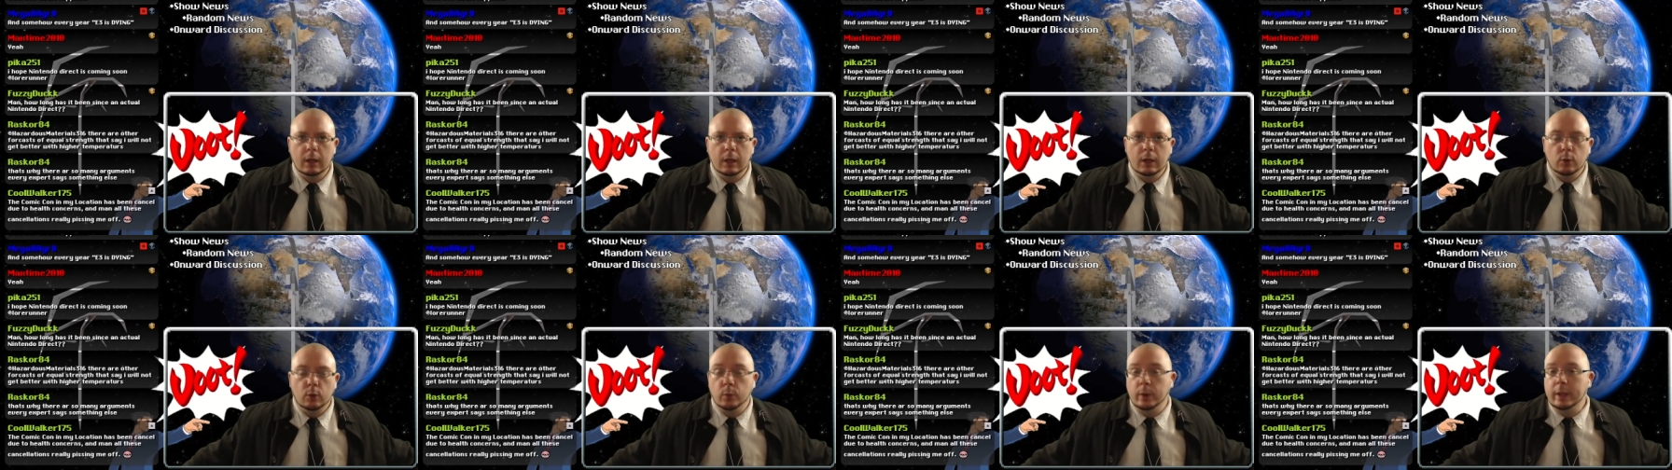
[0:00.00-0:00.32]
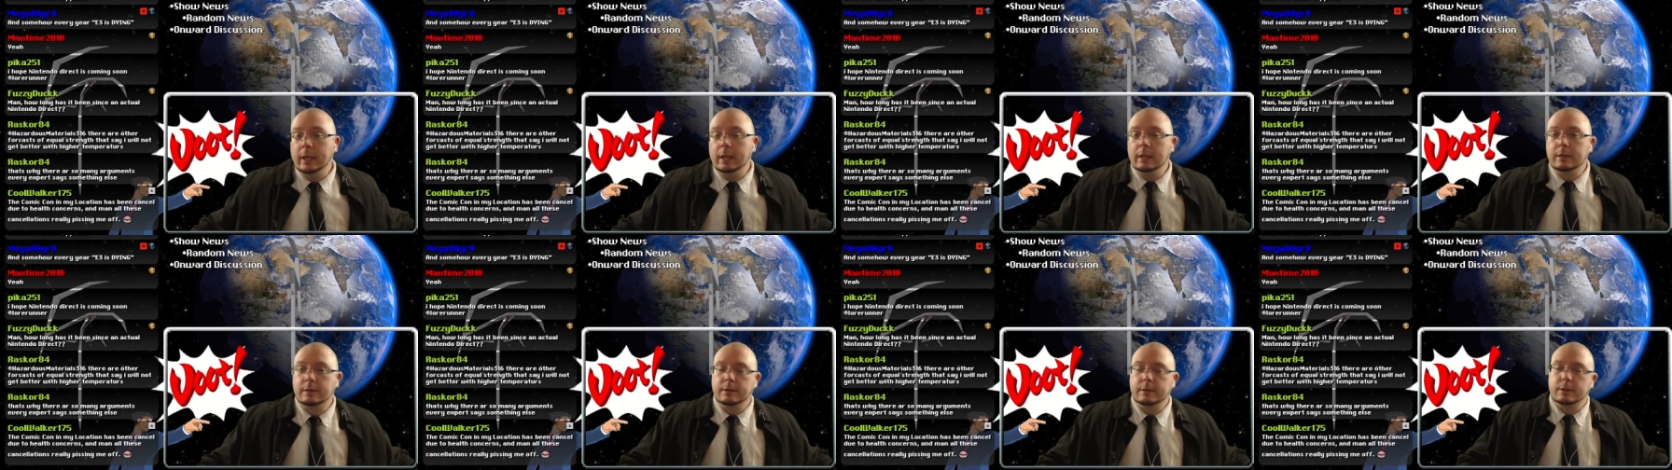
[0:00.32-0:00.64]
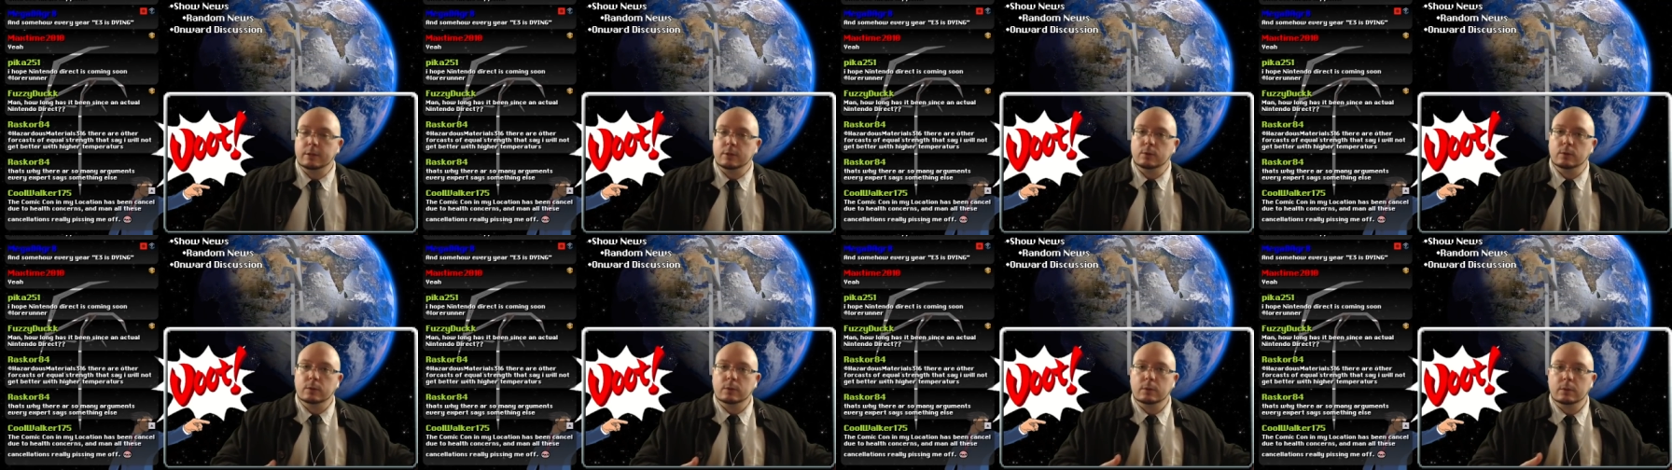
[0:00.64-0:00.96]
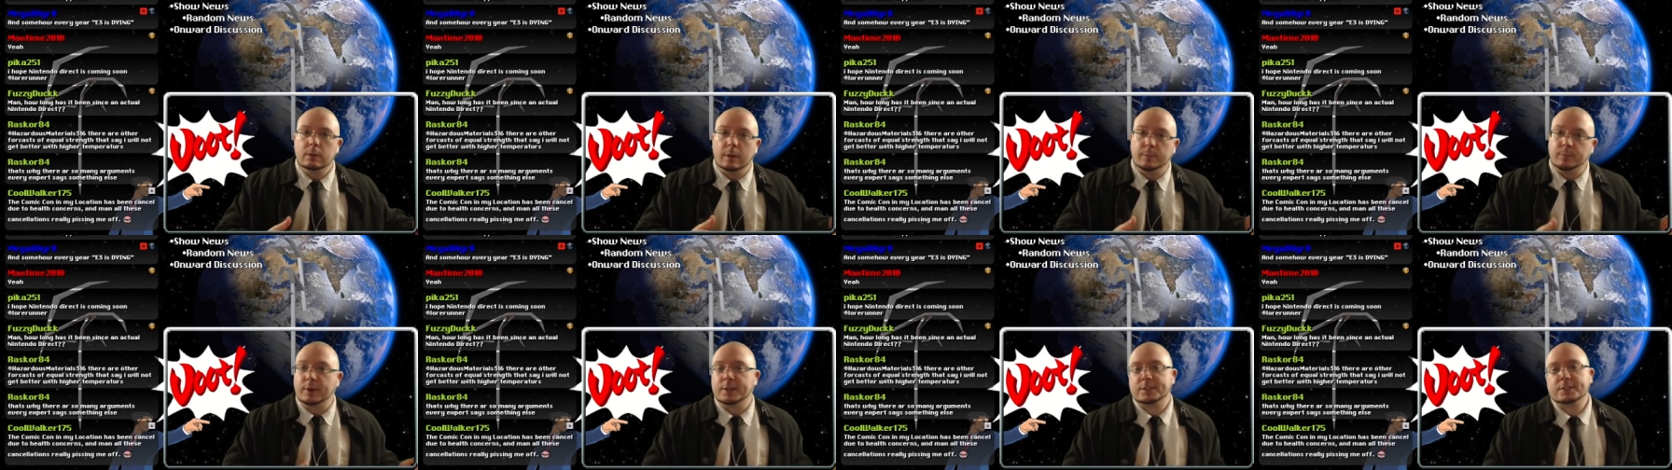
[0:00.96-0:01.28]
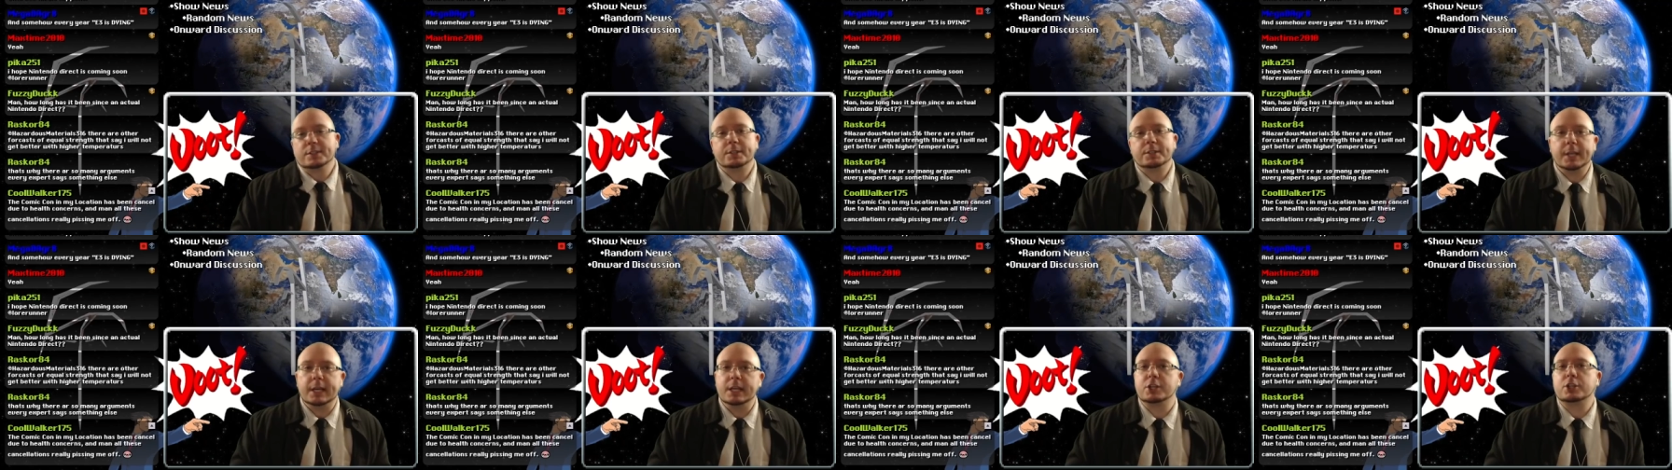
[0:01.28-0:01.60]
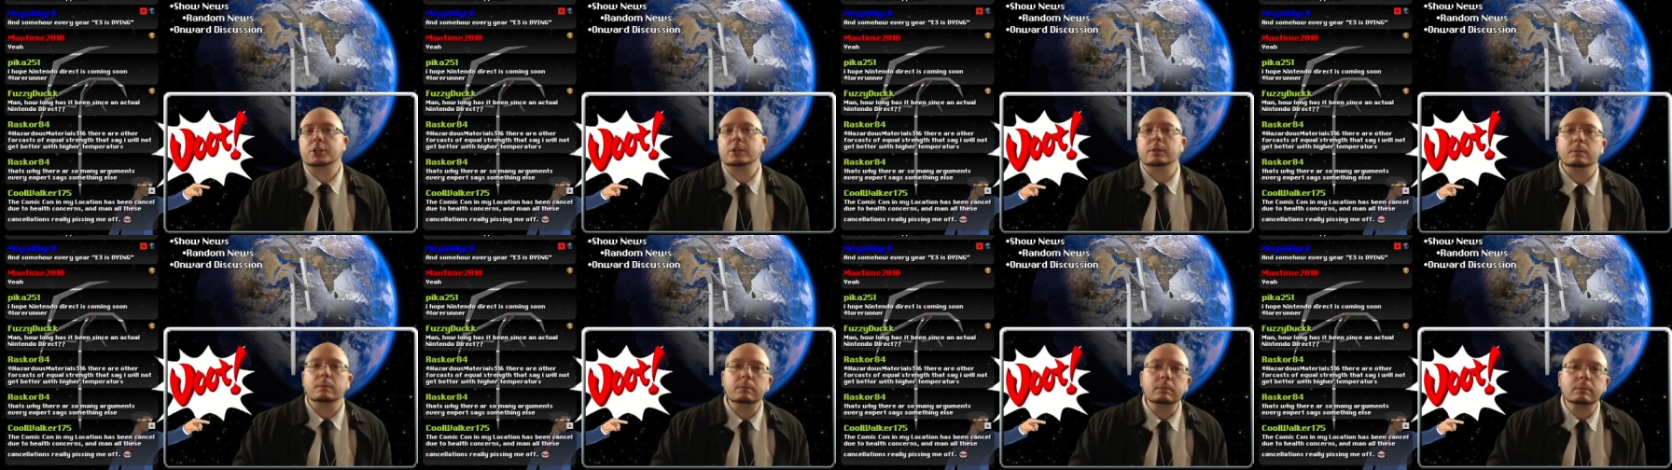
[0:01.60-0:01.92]
We need to do a
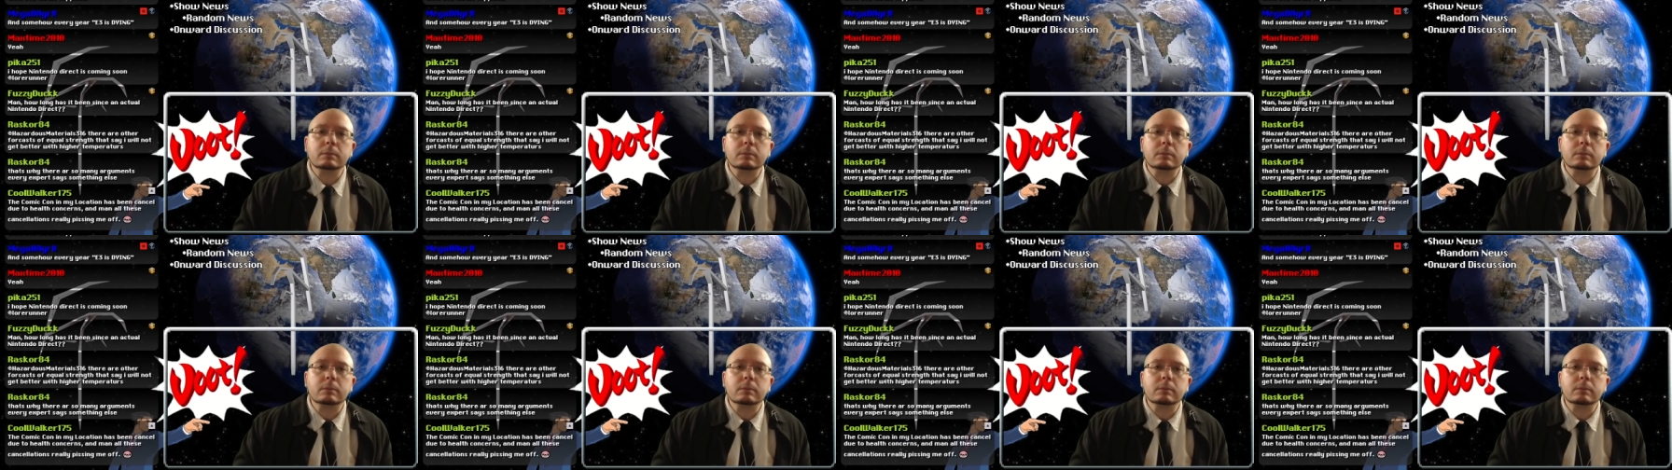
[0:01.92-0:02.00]
presentation."